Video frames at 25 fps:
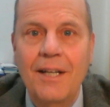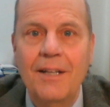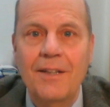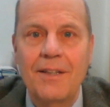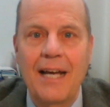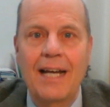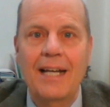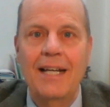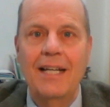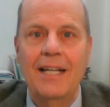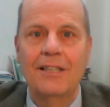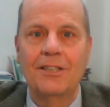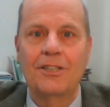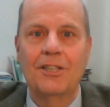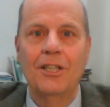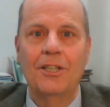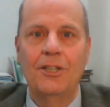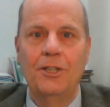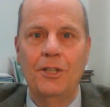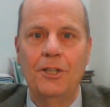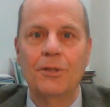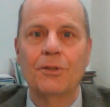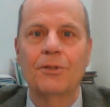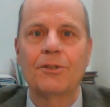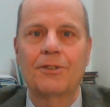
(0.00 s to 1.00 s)
That is,
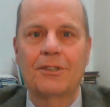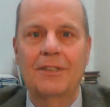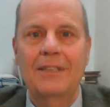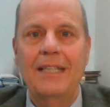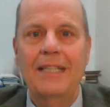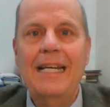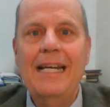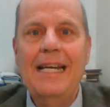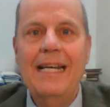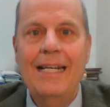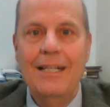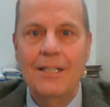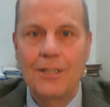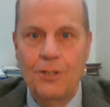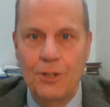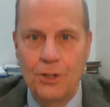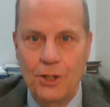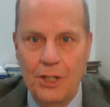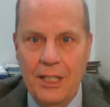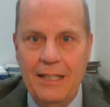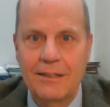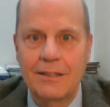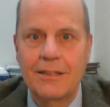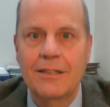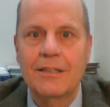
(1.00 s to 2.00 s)
you'll see
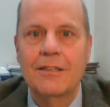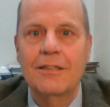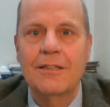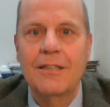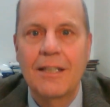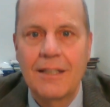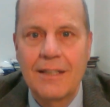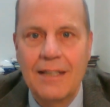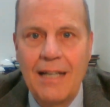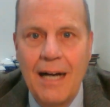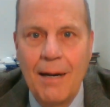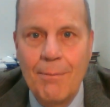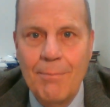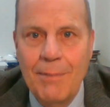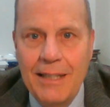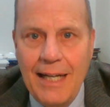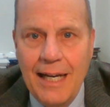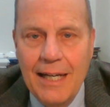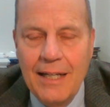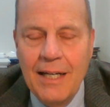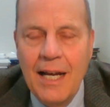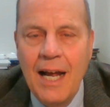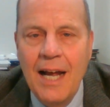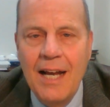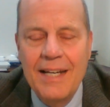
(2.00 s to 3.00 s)
Jesus come
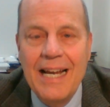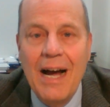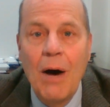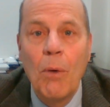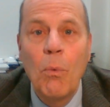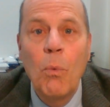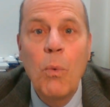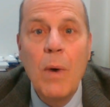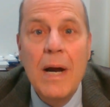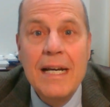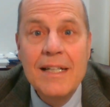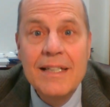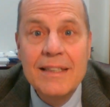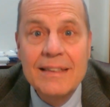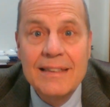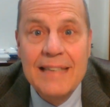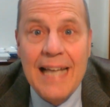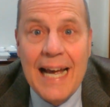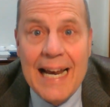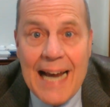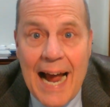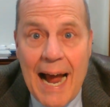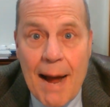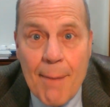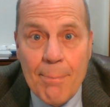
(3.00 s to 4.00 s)
again. Now, when does
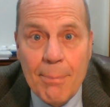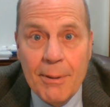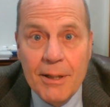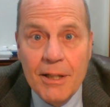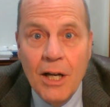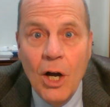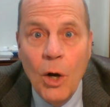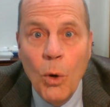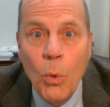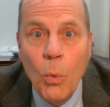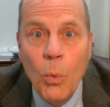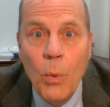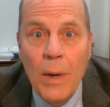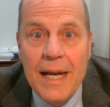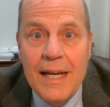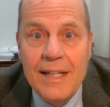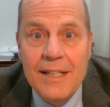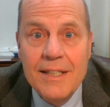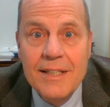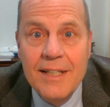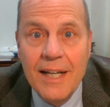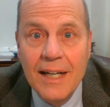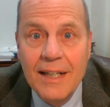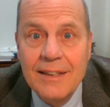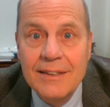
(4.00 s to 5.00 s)
that happen?
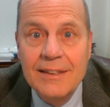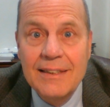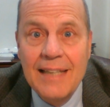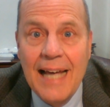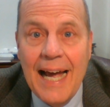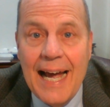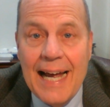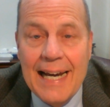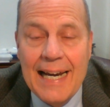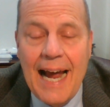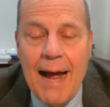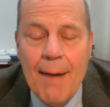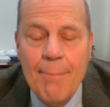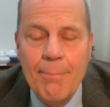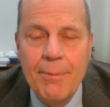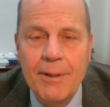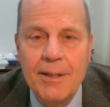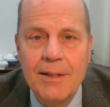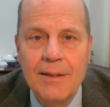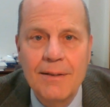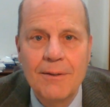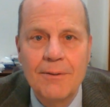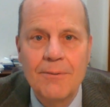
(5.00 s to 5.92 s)
When does that happen?